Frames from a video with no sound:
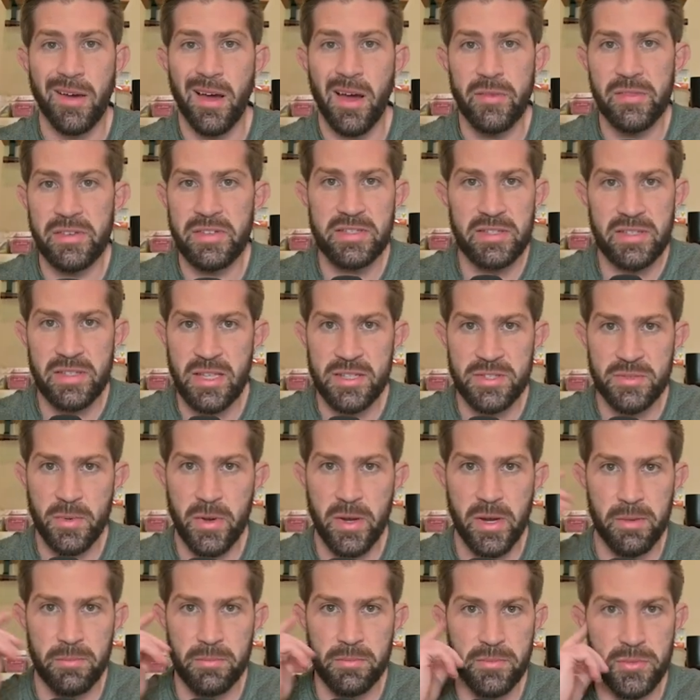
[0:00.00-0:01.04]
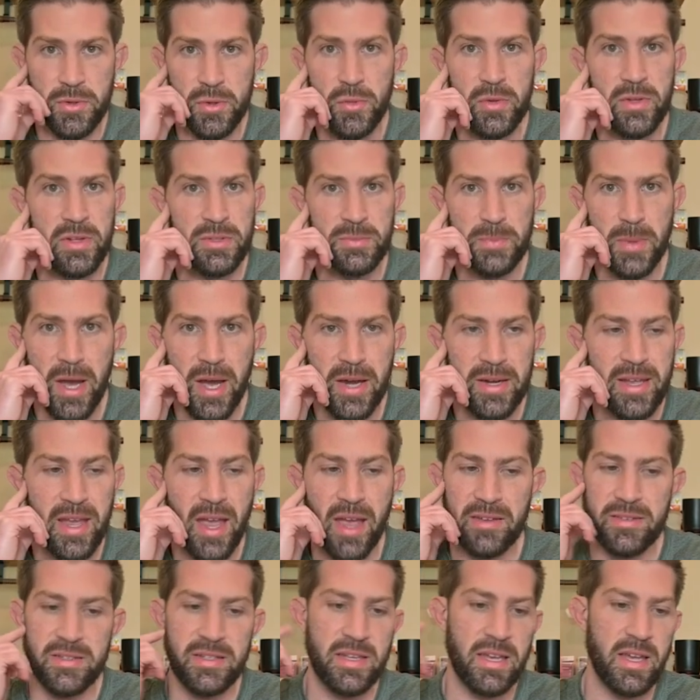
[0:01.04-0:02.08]
Obviously, that's why I'm doing this
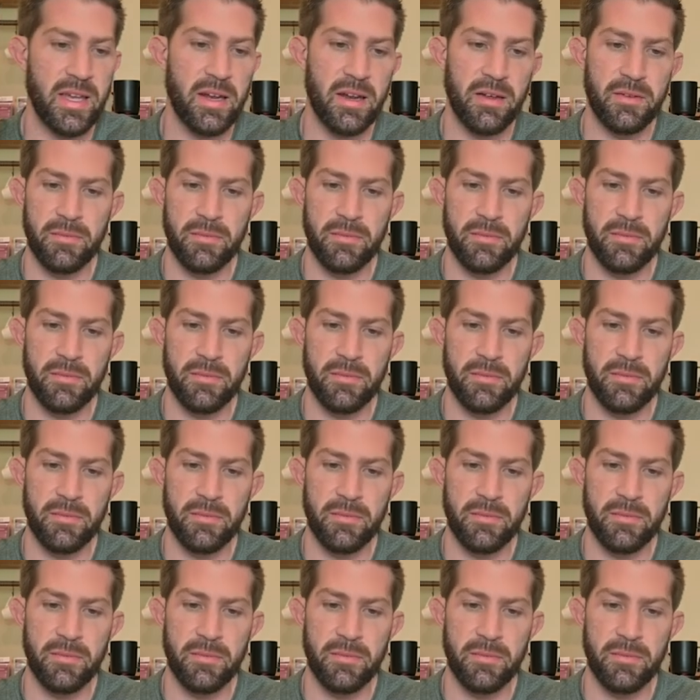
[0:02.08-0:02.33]
podcast again.